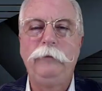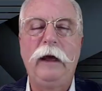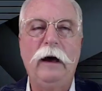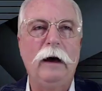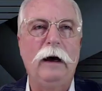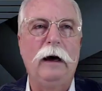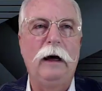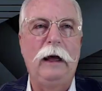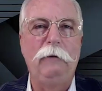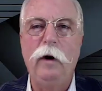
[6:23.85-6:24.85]
Yeah.
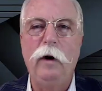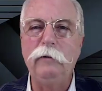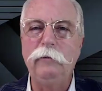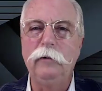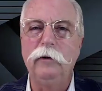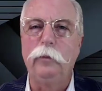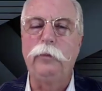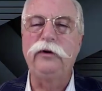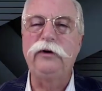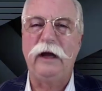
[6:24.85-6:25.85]
Uh, and what are
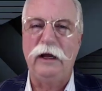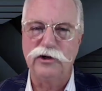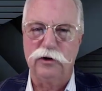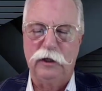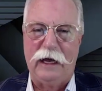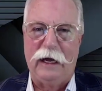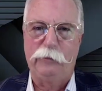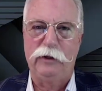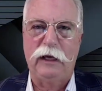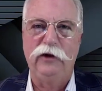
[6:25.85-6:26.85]
the potential
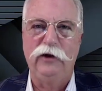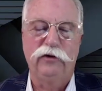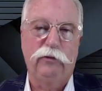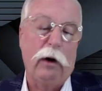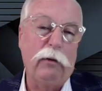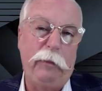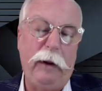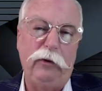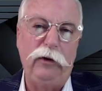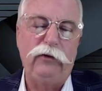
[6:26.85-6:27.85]
applications? Where would
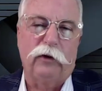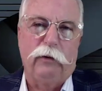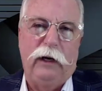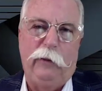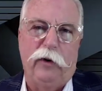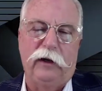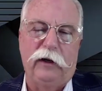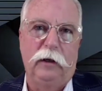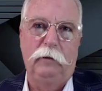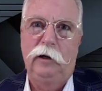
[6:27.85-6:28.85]
people use it? three D
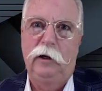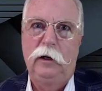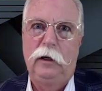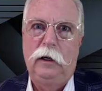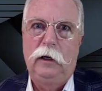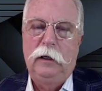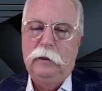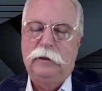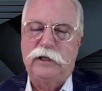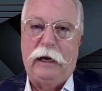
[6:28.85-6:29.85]
printing and
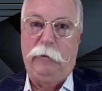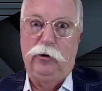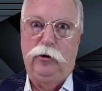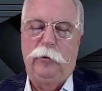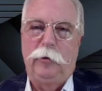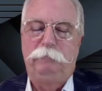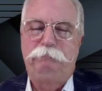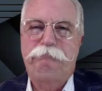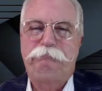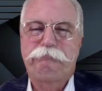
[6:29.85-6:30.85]
scanning aluminum.